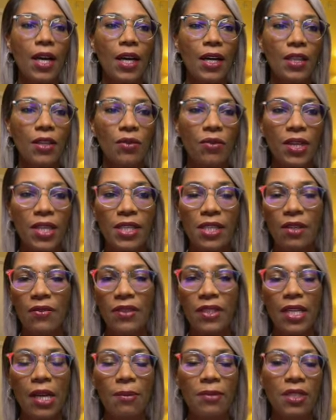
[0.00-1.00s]
The rates of
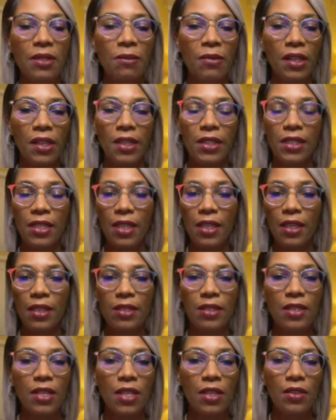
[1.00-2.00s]
adaptability
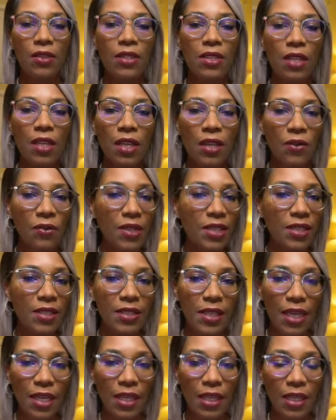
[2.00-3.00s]
continues to increase
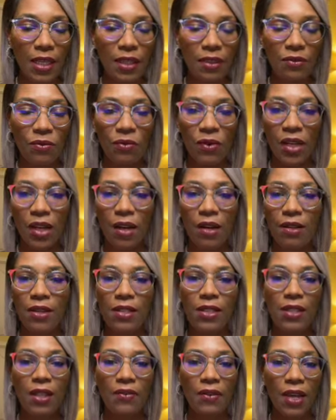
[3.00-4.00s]
daily,
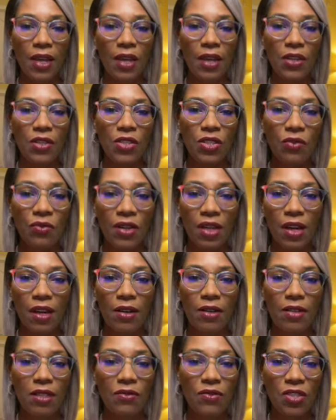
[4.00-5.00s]
regardless of age,
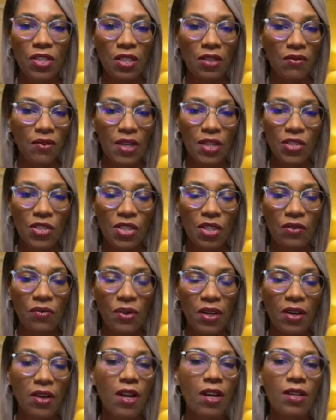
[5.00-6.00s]
regardless of generation,
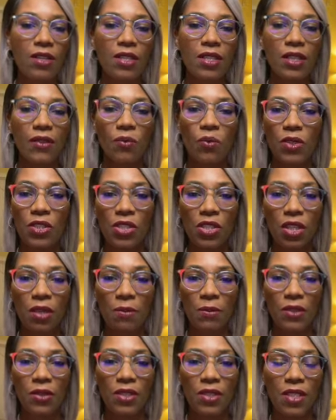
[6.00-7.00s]
regardless of which
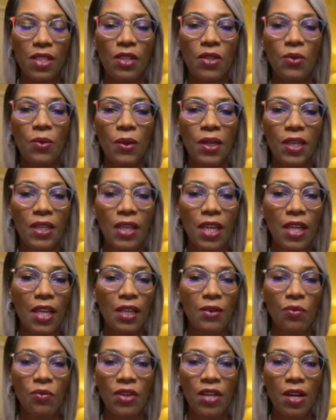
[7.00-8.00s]
community you're in,
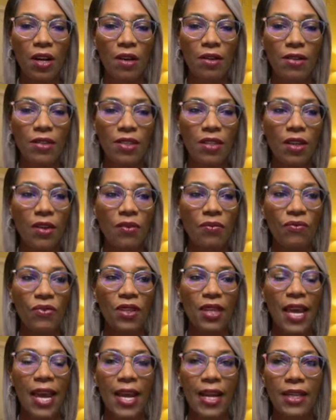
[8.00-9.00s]
and regardless of
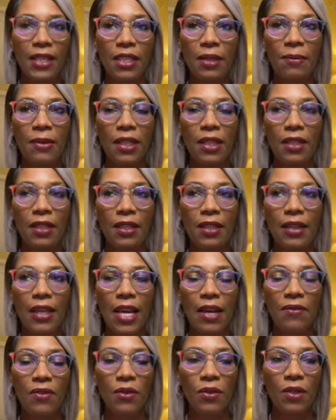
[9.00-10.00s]
the academic
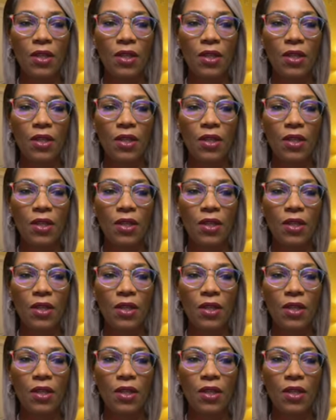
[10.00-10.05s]
level.